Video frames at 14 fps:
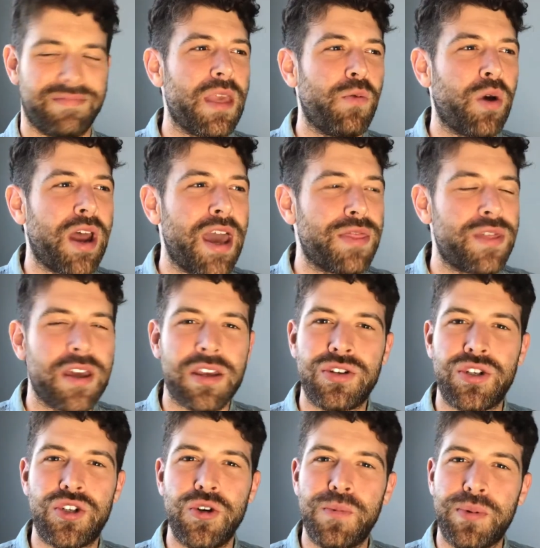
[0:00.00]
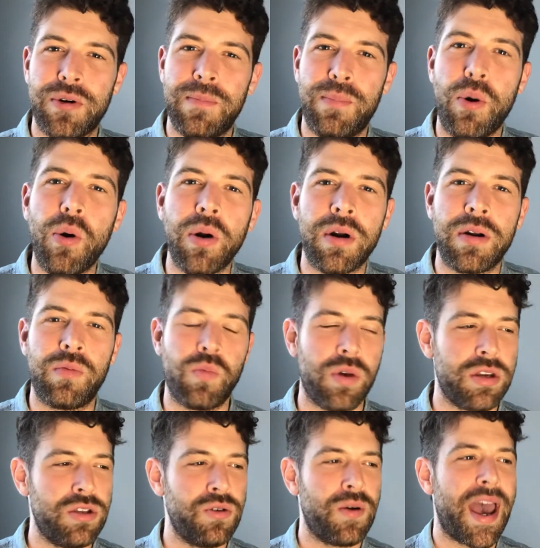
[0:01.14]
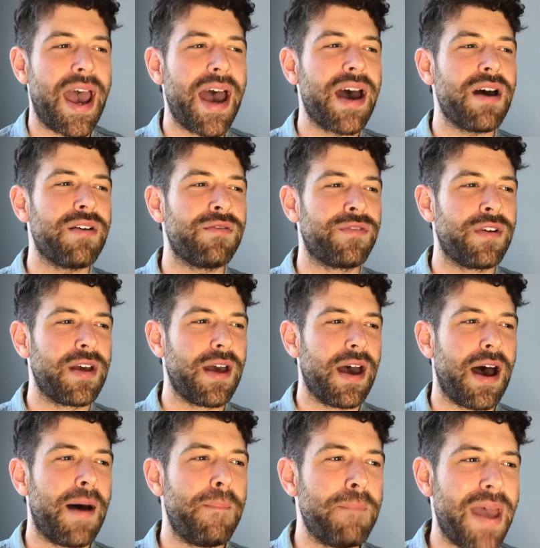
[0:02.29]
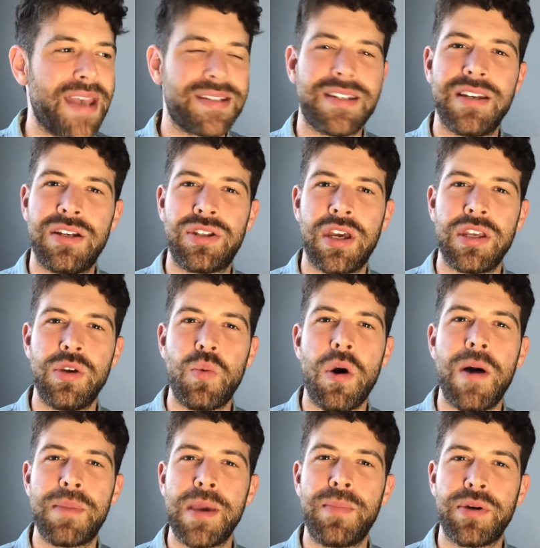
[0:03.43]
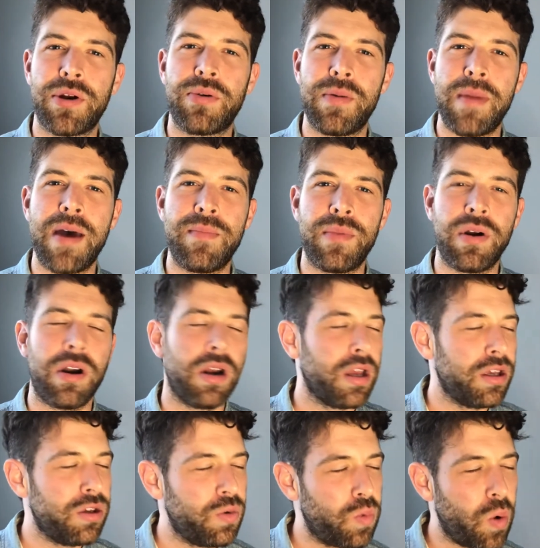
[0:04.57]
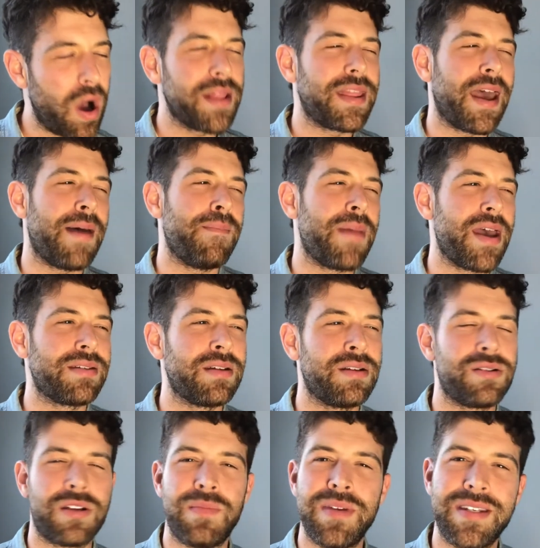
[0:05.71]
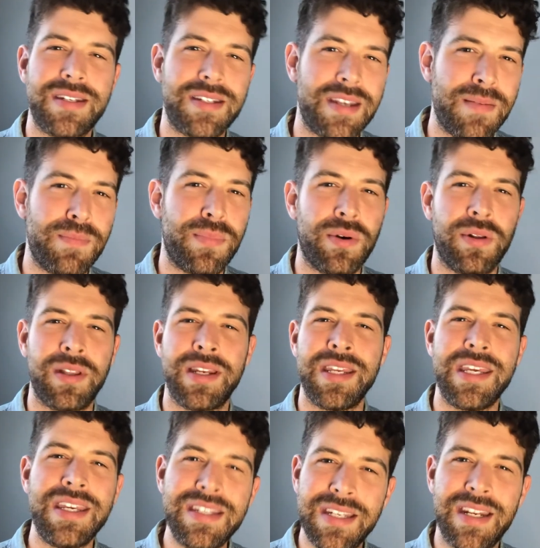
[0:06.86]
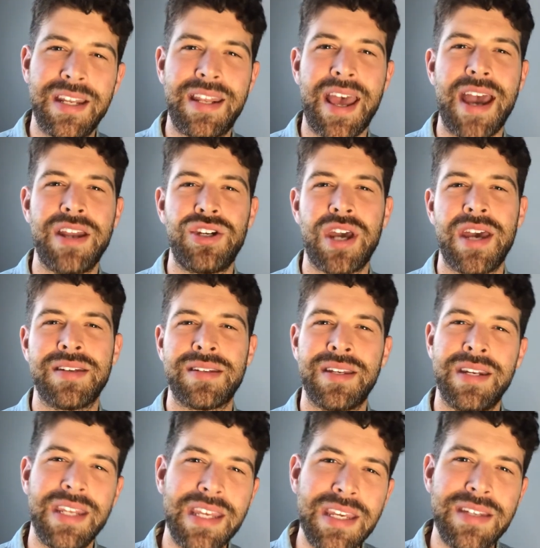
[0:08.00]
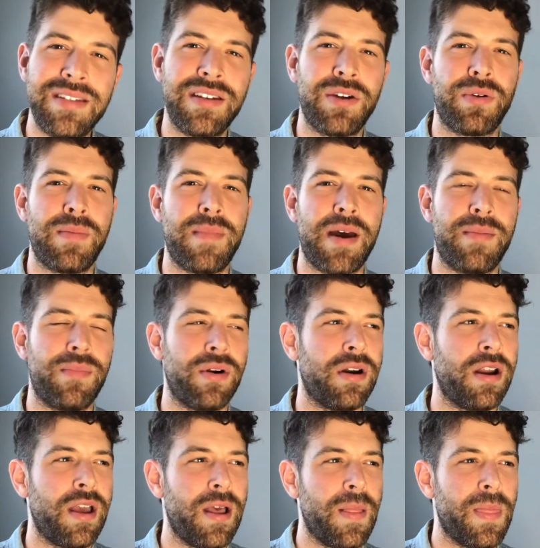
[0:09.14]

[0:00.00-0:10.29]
What I think is super important when you have a message that you want people to remember, you want that message to be simple and easy to digest and easy to remember.